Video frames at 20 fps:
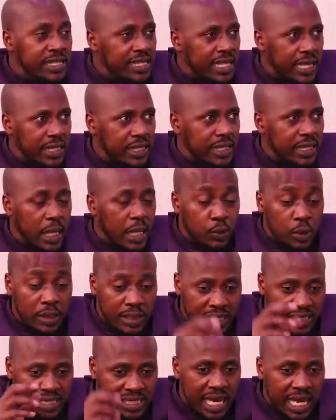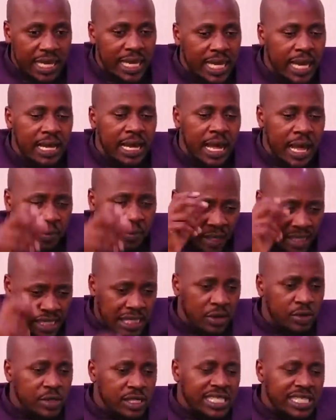insight that when they stay there, the
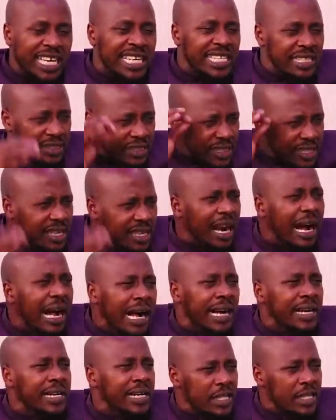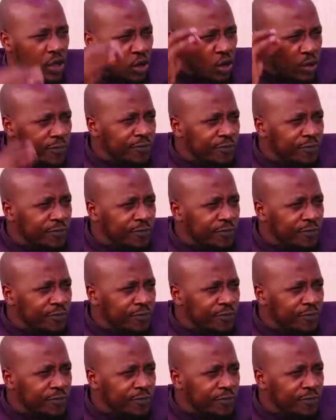child is getting scarred and